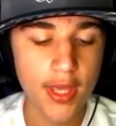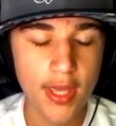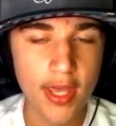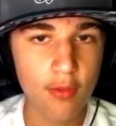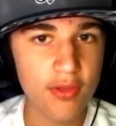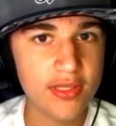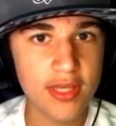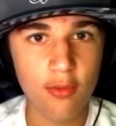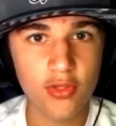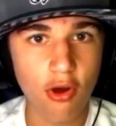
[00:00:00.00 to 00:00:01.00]
It was
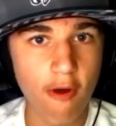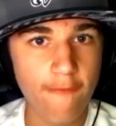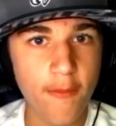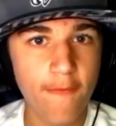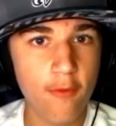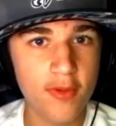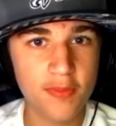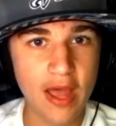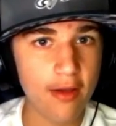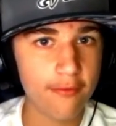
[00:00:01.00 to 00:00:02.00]
an awful performance
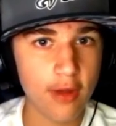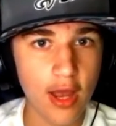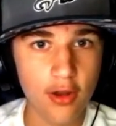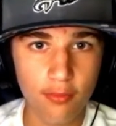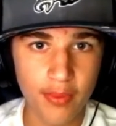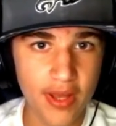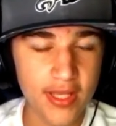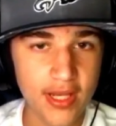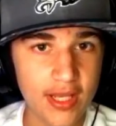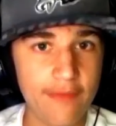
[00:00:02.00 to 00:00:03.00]
by Alvarado, but
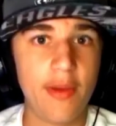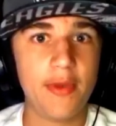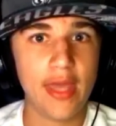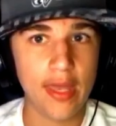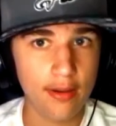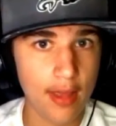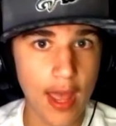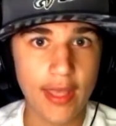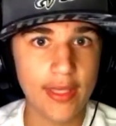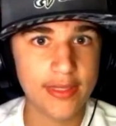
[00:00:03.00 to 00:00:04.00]
he didn't give up a hit.
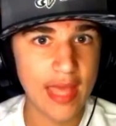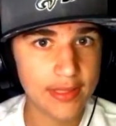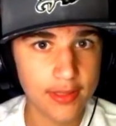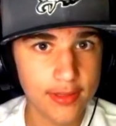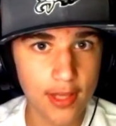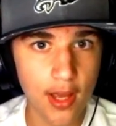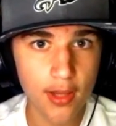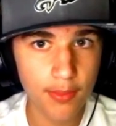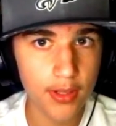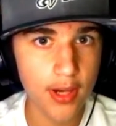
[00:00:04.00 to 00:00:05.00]
I guess that's a
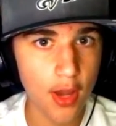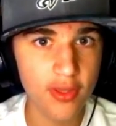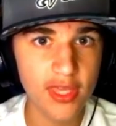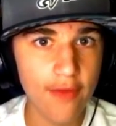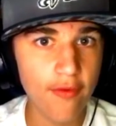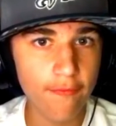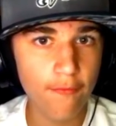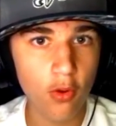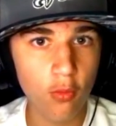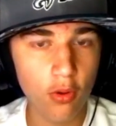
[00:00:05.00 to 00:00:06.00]
sign. But no, he gave up
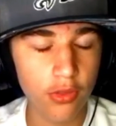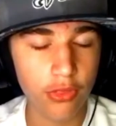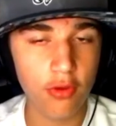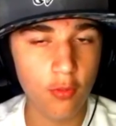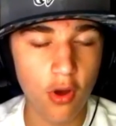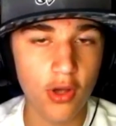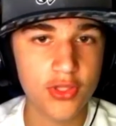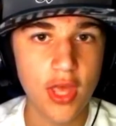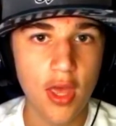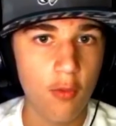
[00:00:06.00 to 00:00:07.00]
3
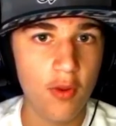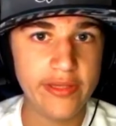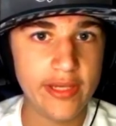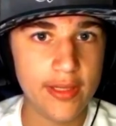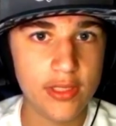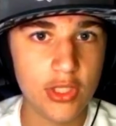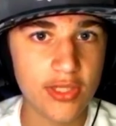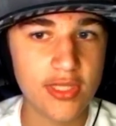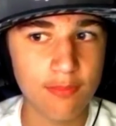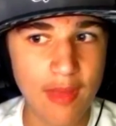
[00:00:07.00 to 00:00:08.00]
walks, which is
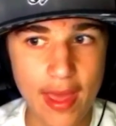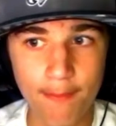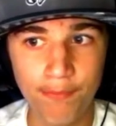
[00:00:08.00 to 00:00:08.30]
just as bad.